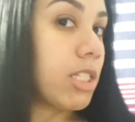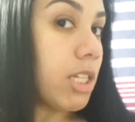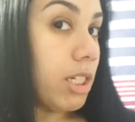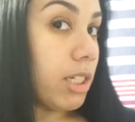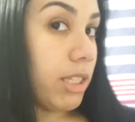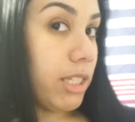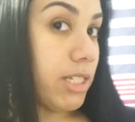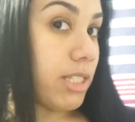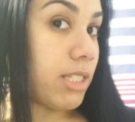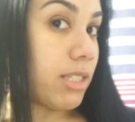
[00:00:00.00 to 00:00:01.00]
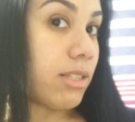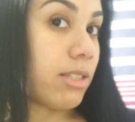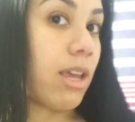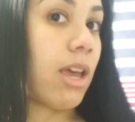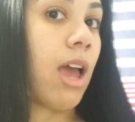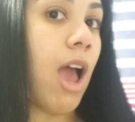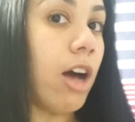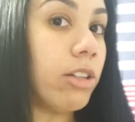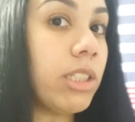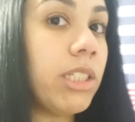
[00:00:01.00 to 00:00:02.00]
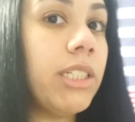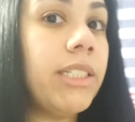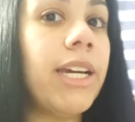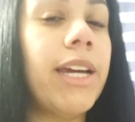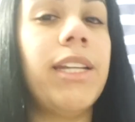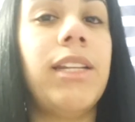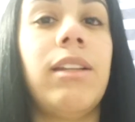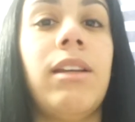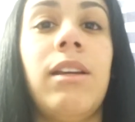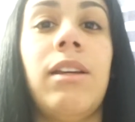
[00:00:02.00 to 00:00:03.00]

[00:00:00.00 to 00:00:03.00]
to look this healthy and